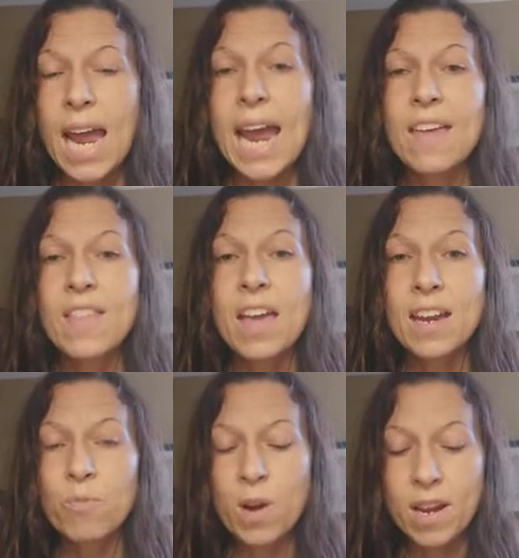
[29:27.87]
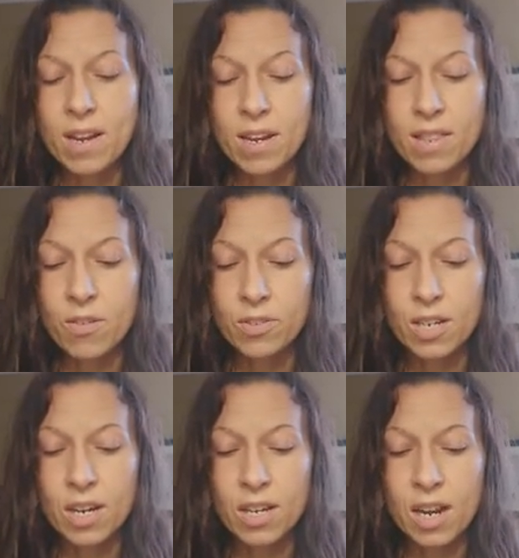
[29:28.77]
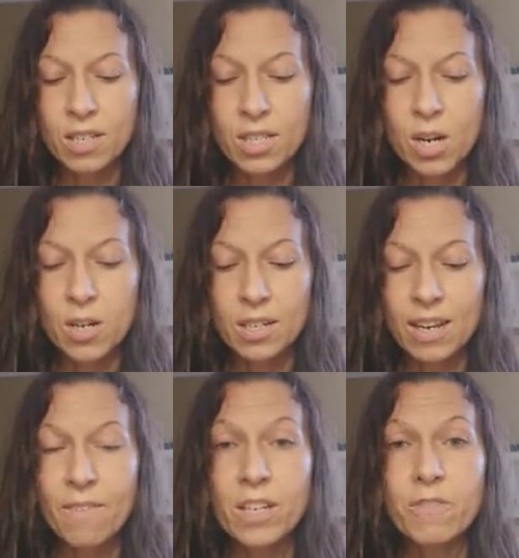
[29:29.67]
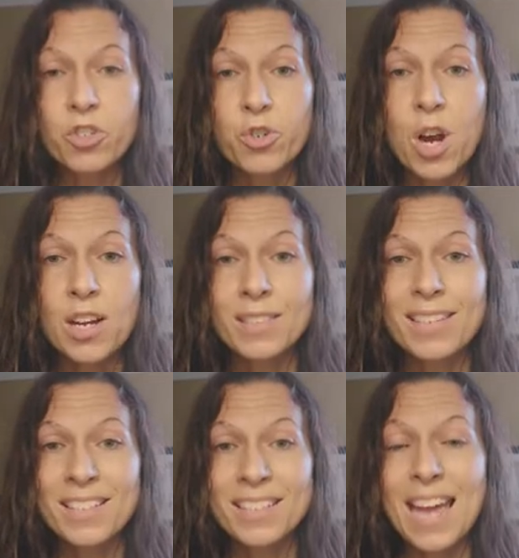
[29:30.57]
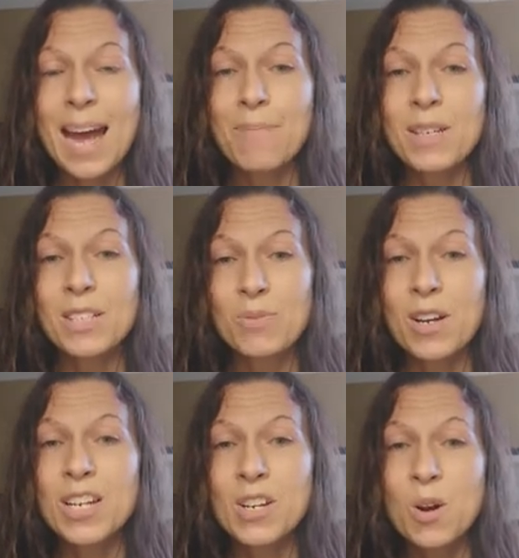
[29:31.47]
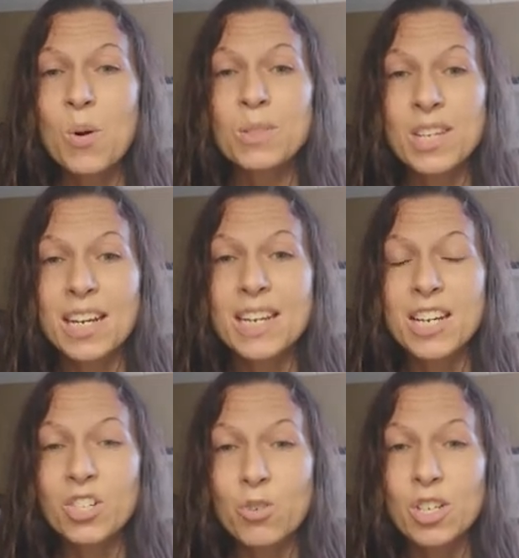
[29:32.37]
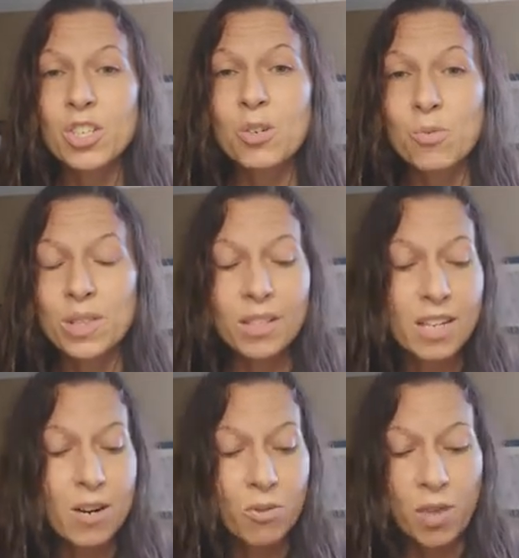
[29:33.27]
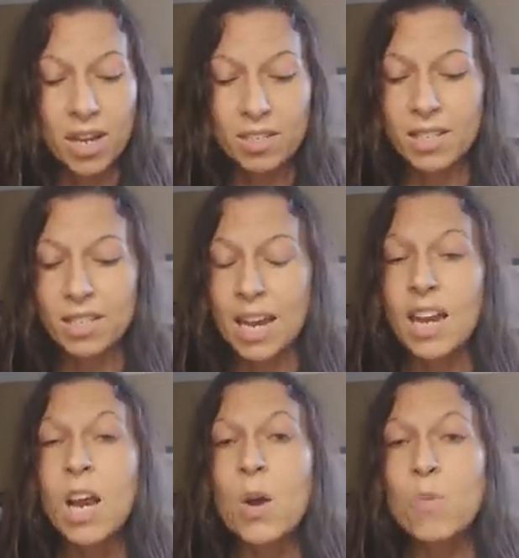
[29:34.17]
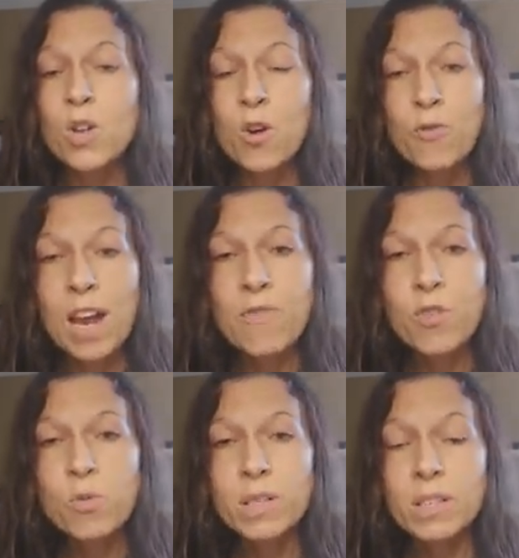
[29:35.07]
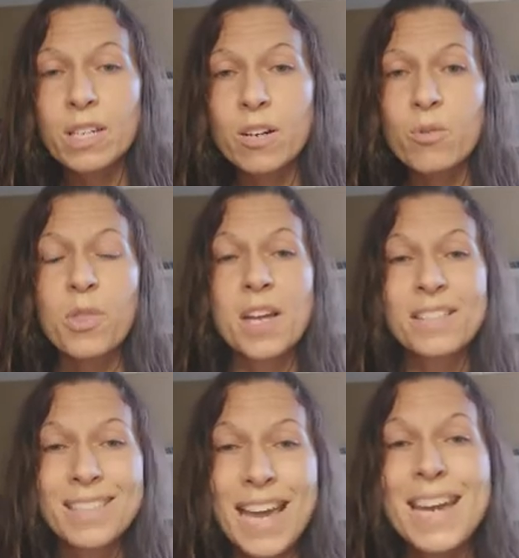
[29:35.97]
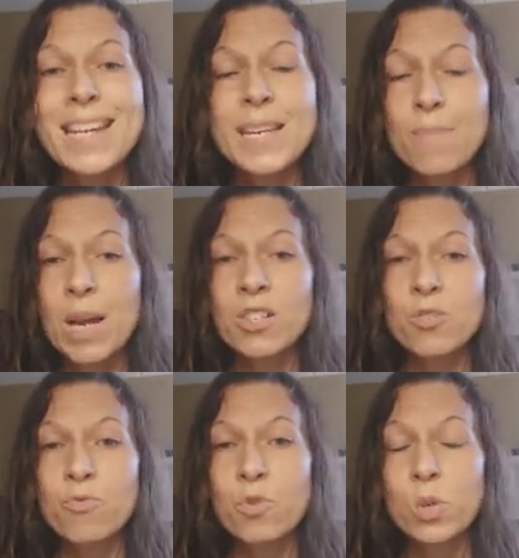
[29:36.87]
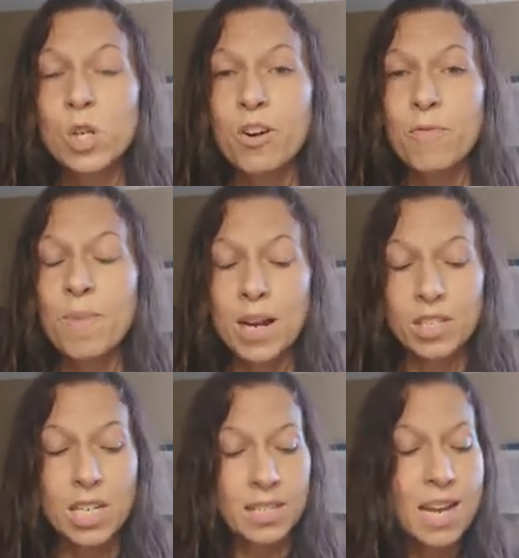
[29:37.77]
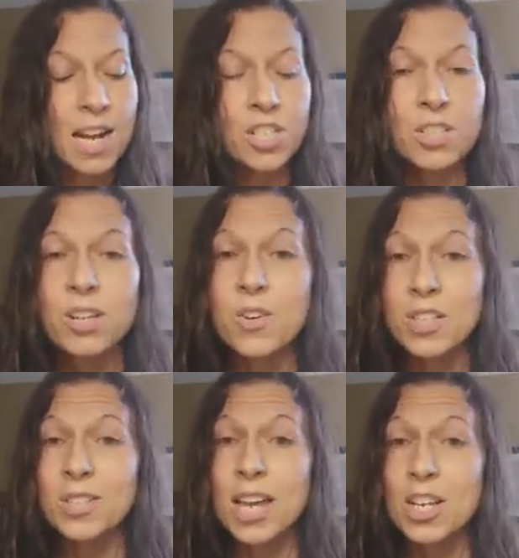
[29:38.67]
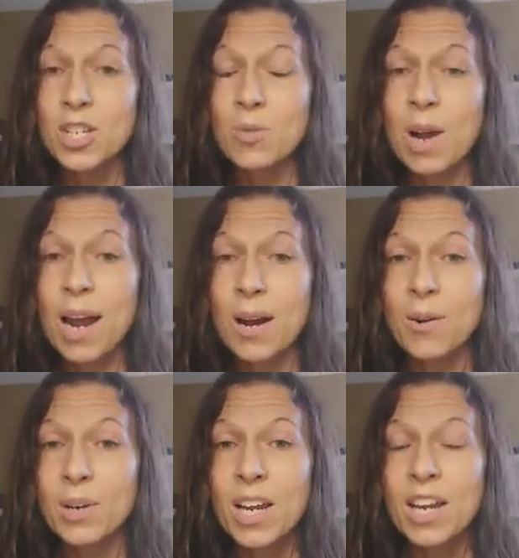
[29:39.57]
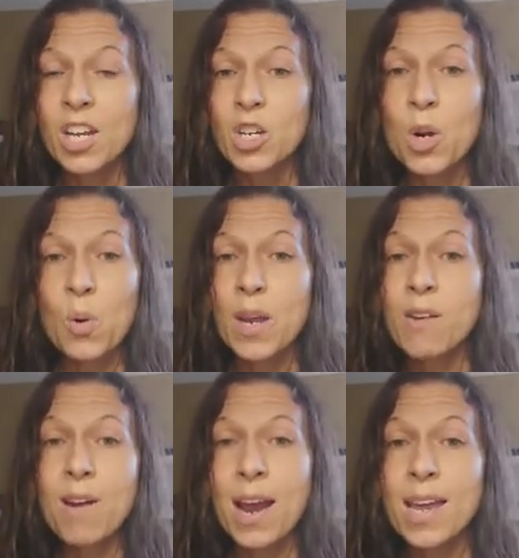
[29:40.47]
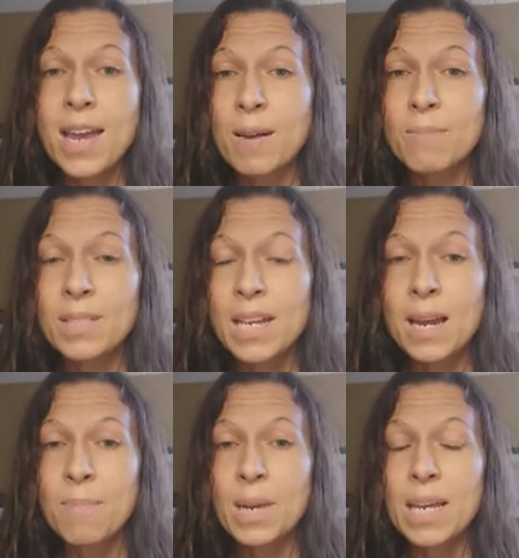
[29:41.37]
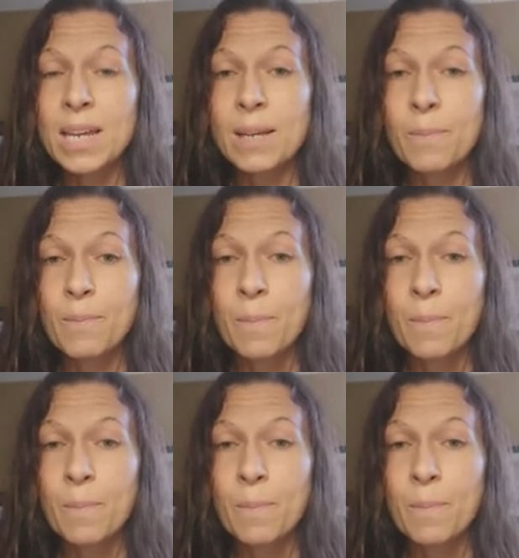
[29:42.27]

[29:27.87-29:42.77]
And that when there's a certain level of trust established where he knows that he can trust you with the little things, he said, when you're faithful with the little things, then he makes you ruler of much. He's not just going to send you out, you know, here I am, send me.